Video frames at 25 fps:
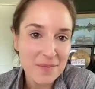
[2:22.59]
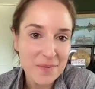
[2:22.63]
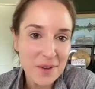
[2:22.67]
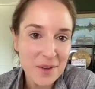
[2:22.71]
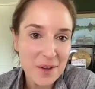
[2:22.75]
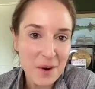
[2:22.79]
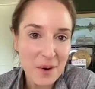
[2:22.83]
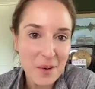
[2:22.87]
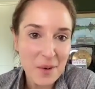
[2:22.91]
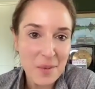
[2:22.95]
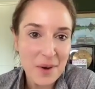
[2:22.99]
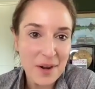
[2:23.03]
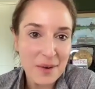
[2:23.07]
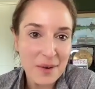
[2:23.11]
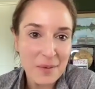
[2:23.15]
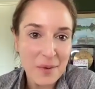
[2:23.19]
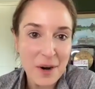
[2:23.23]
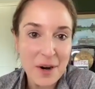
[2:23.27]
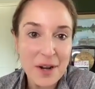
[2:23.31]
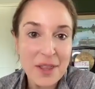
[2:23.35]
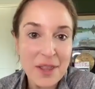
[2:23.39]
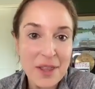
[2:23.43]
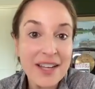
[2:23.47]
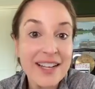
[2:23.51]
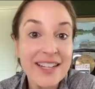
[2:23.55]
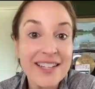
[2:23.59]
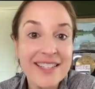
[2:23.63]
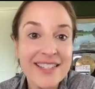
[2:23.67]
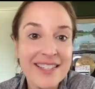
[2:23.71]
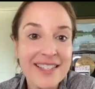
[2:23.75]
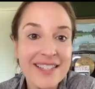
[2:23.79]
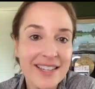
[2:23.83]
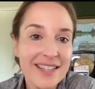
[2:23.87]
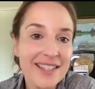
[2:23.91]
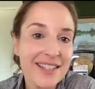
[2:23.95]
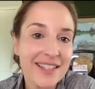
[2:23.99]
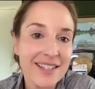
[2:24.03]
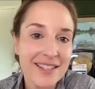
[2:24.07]
What are the
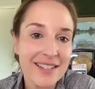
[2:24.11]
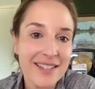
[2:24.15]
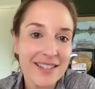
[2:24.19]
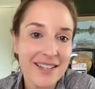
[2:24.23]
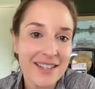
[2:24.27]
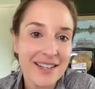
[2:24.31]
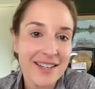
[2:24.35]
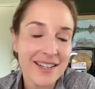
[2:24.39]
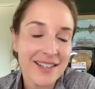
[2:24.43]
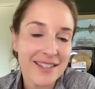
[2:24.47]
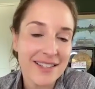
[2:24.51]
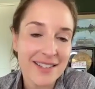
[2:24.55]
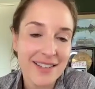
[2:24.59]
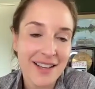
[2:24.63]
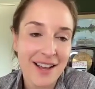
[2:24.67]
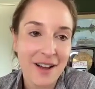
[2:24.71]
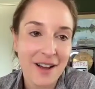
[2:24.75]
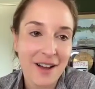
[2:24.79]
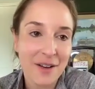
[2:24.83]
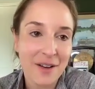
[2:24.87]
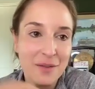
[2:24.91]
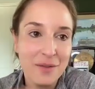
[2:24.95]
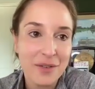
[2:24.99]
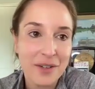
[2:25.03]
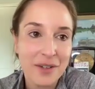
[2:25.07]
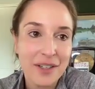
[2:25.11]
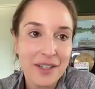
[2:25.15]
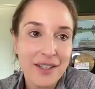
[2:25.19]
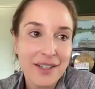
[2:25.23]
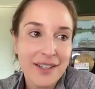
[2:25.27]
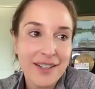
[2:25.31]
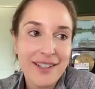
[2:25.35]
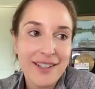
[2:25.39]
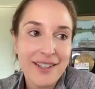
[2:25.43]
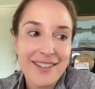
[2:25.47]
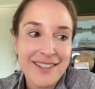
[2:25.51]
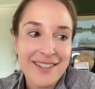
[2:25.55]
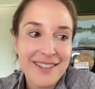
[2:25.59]
consistencies
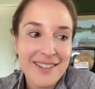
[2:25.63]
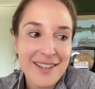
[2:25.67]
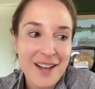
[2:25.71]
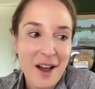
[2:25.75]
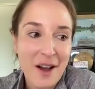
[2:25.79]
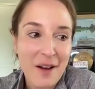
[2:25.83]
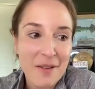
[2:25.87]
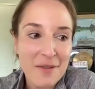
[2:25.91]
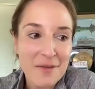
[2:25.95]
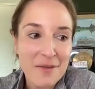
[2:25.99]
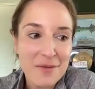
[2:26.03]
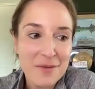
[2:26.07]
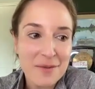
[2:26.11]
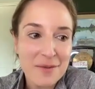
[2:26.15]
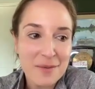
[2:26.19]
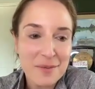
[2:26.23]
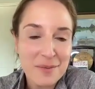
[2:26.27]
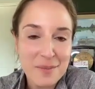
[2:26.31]
of